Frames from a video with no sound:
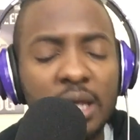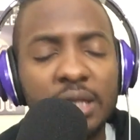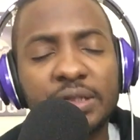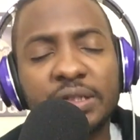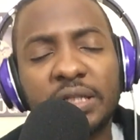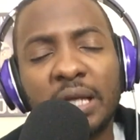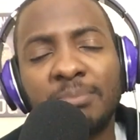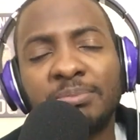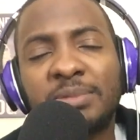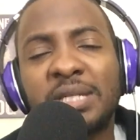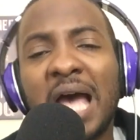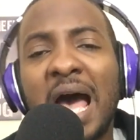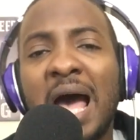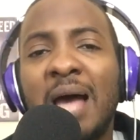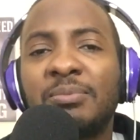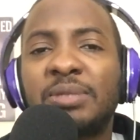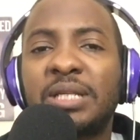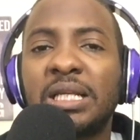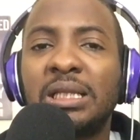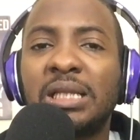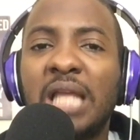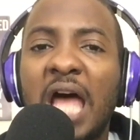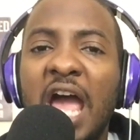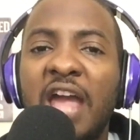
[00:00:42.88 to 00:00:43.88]

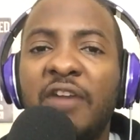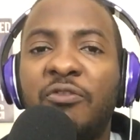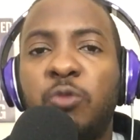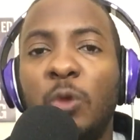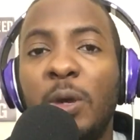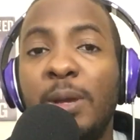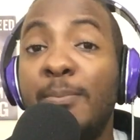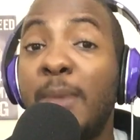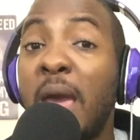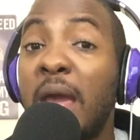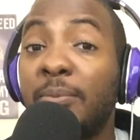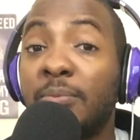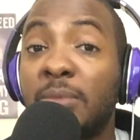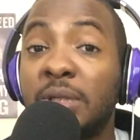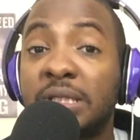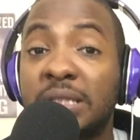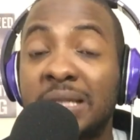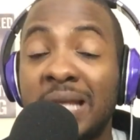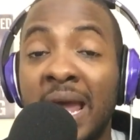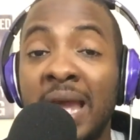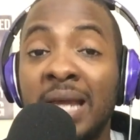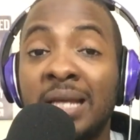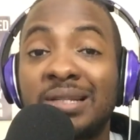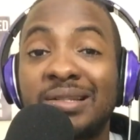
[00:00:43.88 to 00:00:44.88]
Sometimes in life, we make
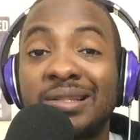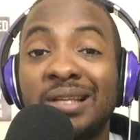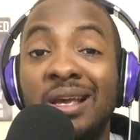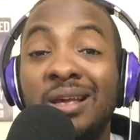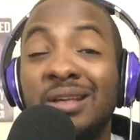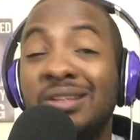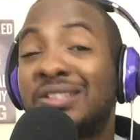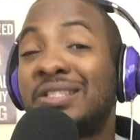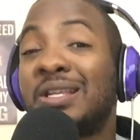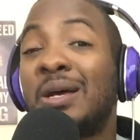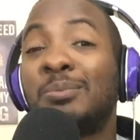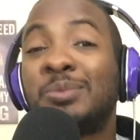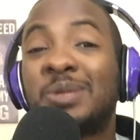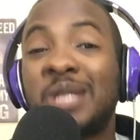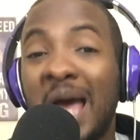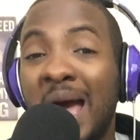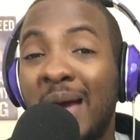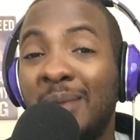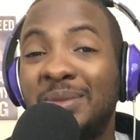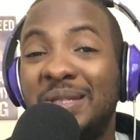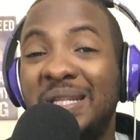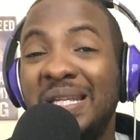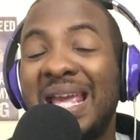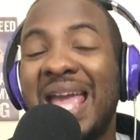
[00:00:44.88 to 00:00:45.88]
mistakes.
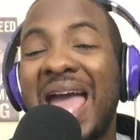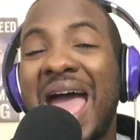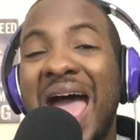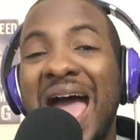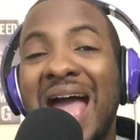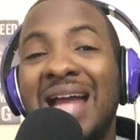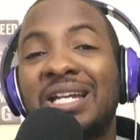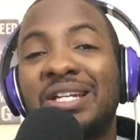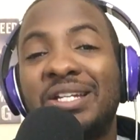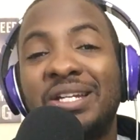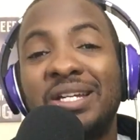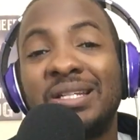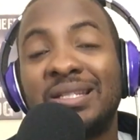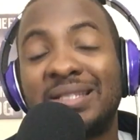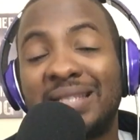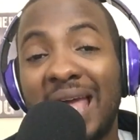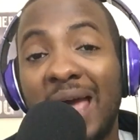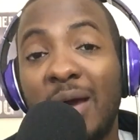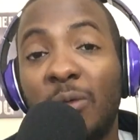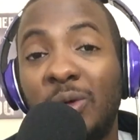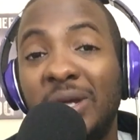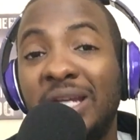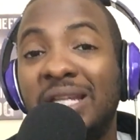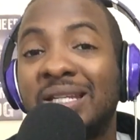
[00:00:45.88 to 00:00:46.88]
Sometimes the actions
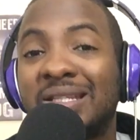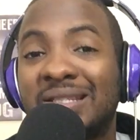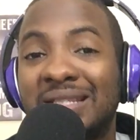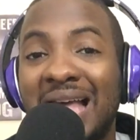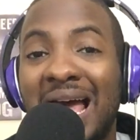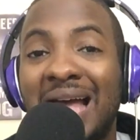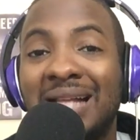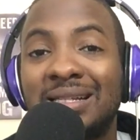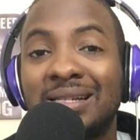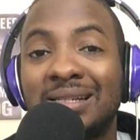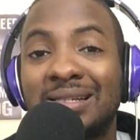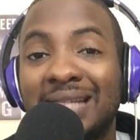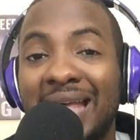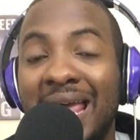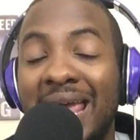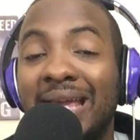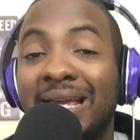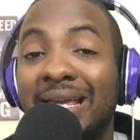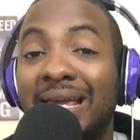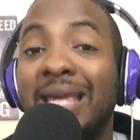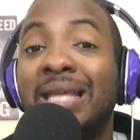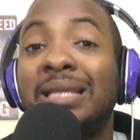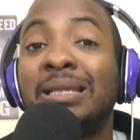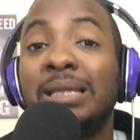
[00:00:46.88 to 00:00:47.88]
that we decide to
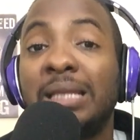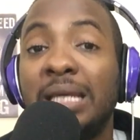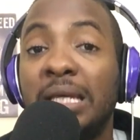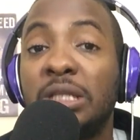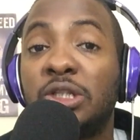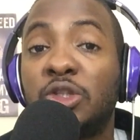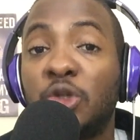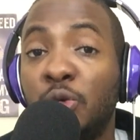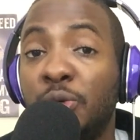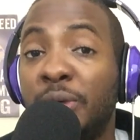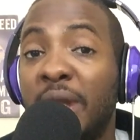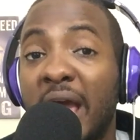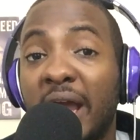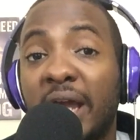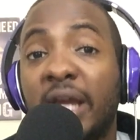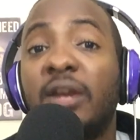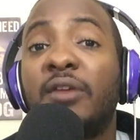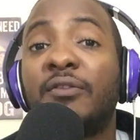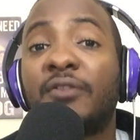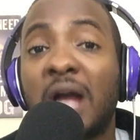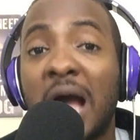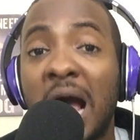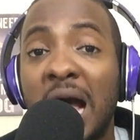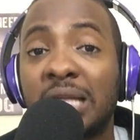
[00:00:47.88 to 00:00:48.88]
take can lead to
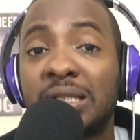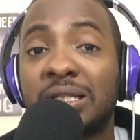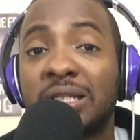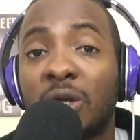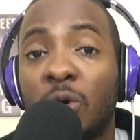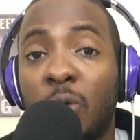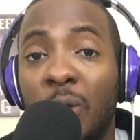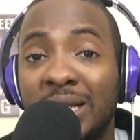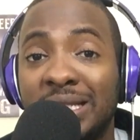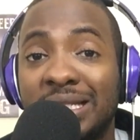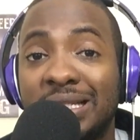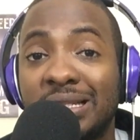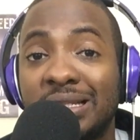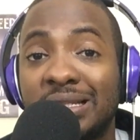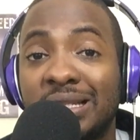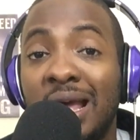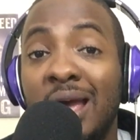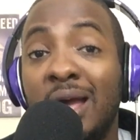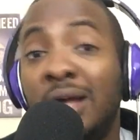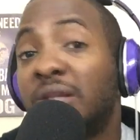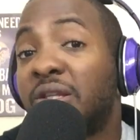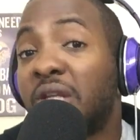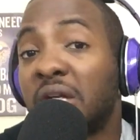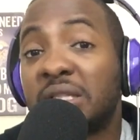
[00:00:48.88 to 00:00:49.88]
negative consequences.
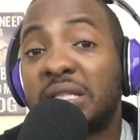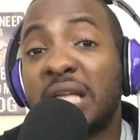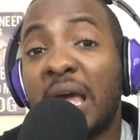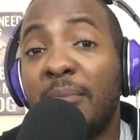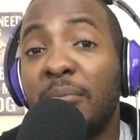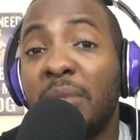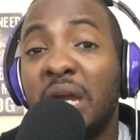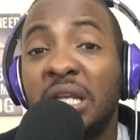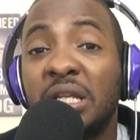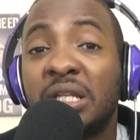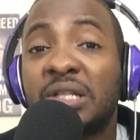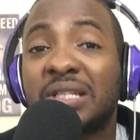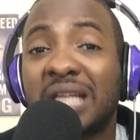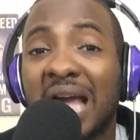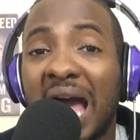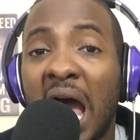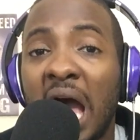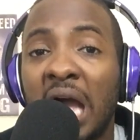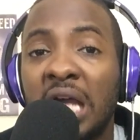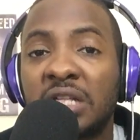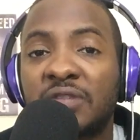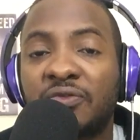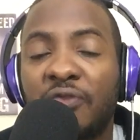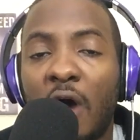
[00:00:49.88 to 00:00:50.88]
Does that mean the
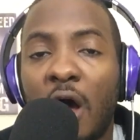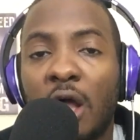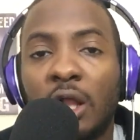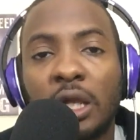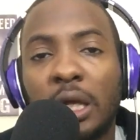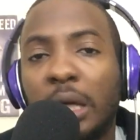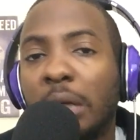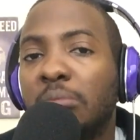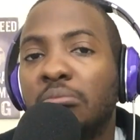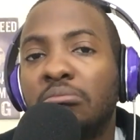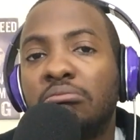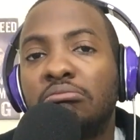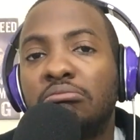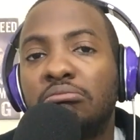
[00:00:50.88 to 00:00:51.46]
sky is falling?